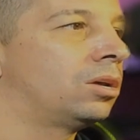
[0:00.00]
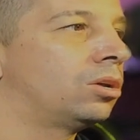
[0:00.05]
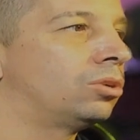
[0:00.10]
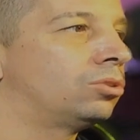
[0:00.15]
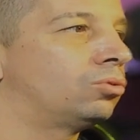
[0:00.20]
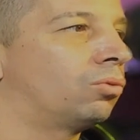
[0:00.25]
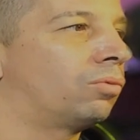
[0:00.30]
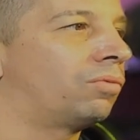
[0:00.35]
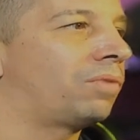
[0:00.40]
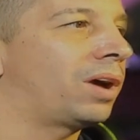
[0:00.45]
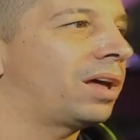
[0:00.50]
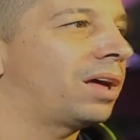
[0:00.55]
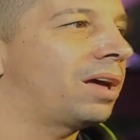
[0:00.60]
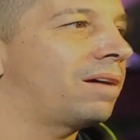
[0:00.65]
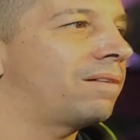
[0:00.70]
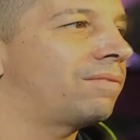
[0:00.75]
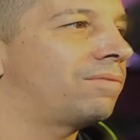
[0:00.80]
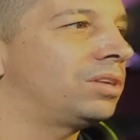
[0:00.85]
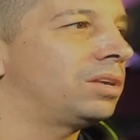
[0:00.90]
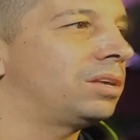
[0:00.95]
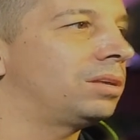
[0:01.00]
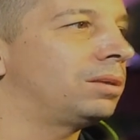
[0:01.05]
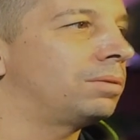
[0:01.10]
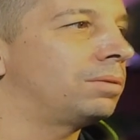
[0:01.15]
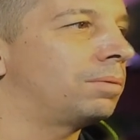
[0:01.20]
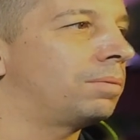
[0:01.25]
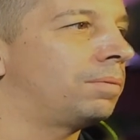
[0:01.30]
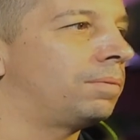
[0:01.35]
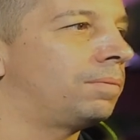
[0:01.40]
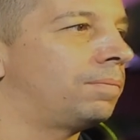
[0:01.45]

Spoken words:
So if I have the